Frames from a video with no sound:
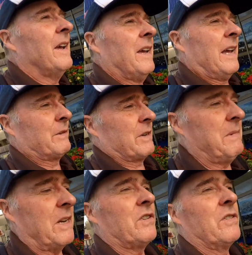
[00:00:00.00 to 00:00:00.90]
it was a
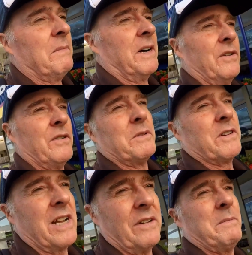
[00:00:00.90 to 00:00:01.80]
mixture of my normal
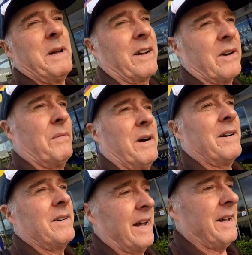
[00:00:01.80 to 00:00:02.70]
stuff about
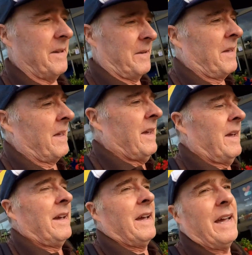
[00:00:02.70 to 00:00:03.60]
corona
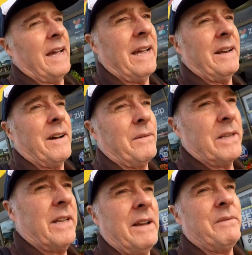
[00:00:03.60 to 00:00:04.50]
and
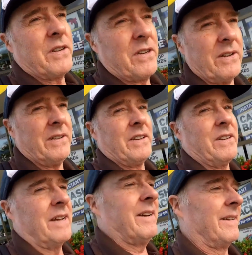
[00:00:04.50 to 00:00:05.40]
with an emphasis on
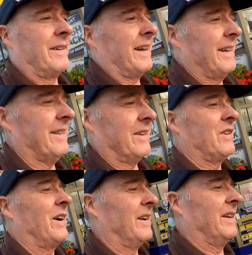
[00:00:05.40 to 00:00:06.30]
the
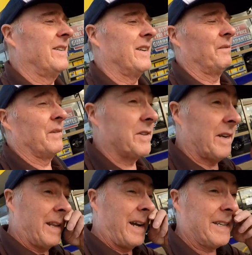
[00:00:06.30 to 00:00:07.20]
Chinese influence. And
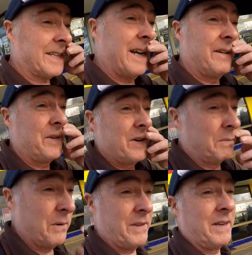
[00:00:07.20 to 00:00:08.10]
I'd like to say a few
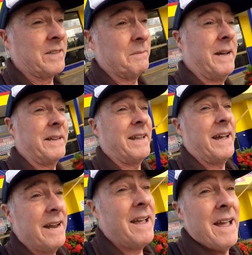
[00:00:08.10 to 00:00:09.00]
more things about
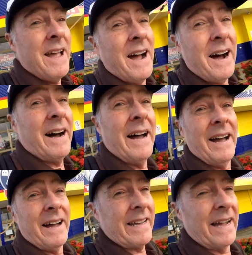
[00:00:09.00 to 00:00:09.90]
that.
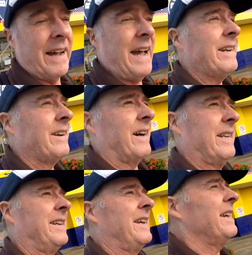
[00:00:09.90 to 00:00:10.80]
I had an
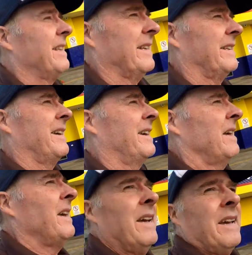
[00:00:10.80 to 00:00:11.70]
idea that
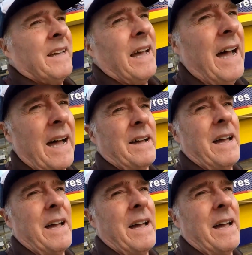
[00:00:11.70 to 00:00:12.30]
a